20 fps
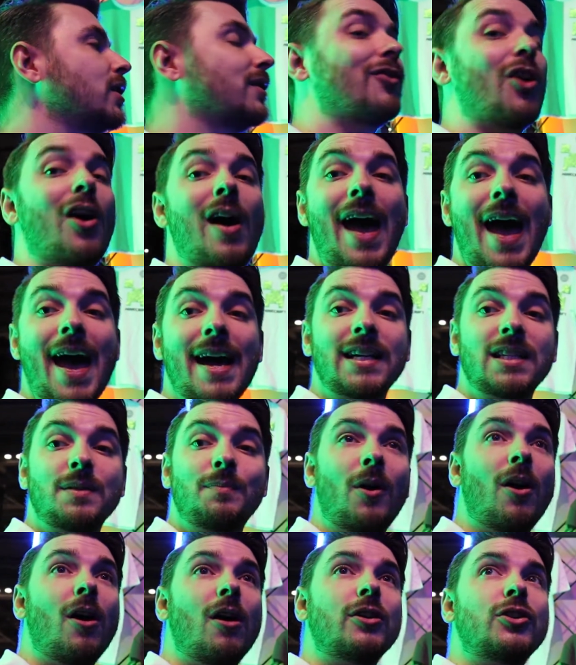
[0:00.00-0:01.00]
You've got
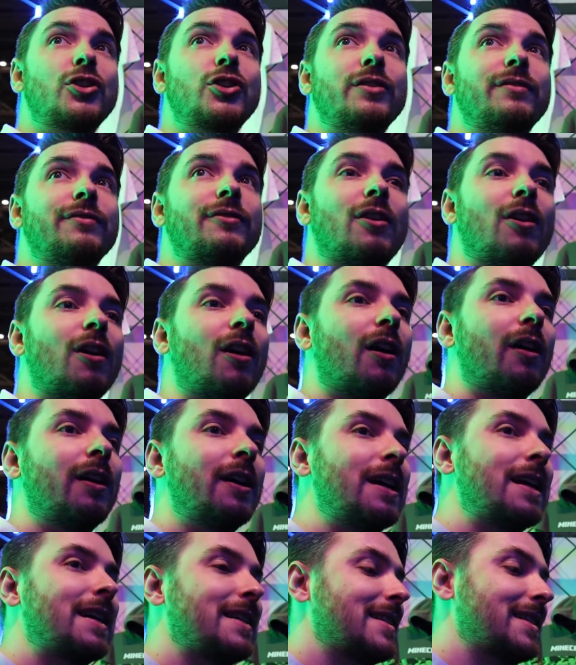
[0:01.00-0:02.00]
Xbox, you've got
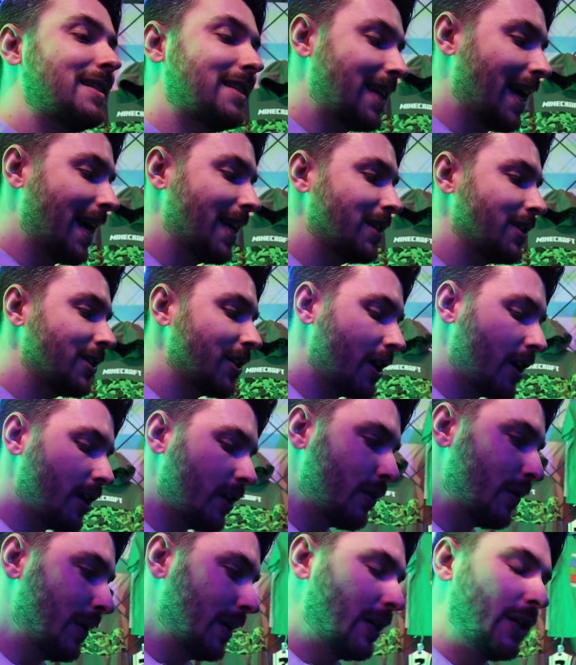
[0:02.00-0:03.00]
Nintendo,